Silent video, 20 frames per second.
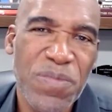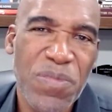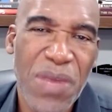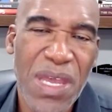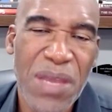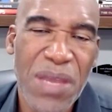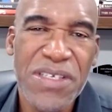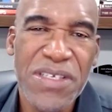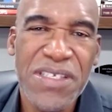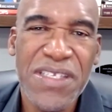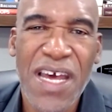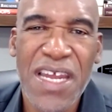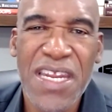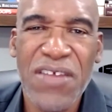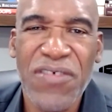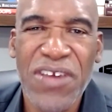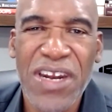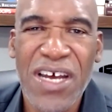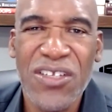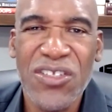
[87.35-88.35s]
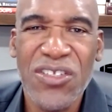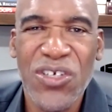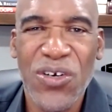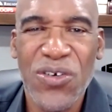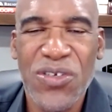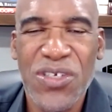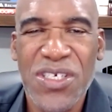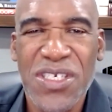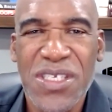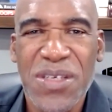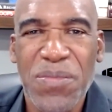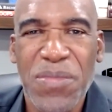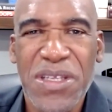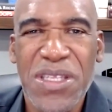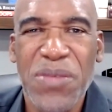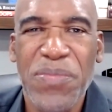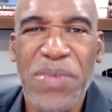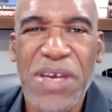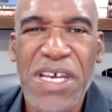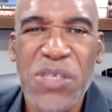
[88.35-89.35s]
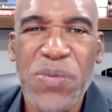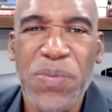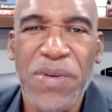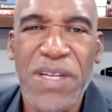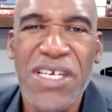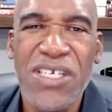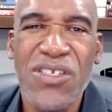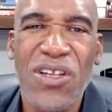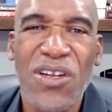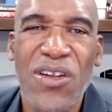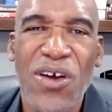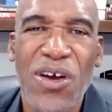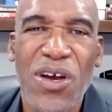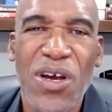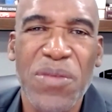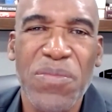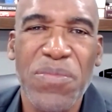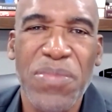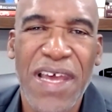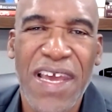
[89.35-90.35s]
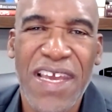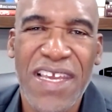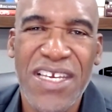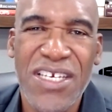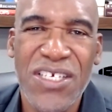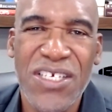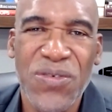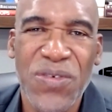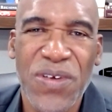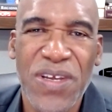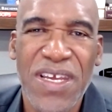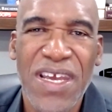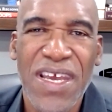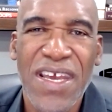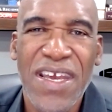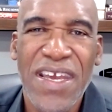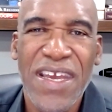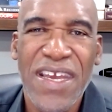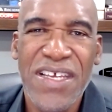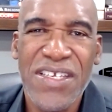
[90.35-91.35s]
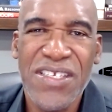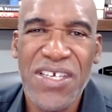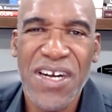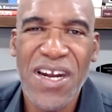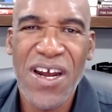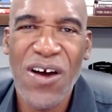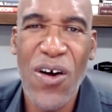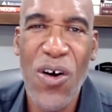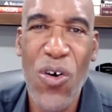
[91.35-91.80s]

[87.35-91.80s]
maybe it's not even our churches, but the best place to learn Black history is in our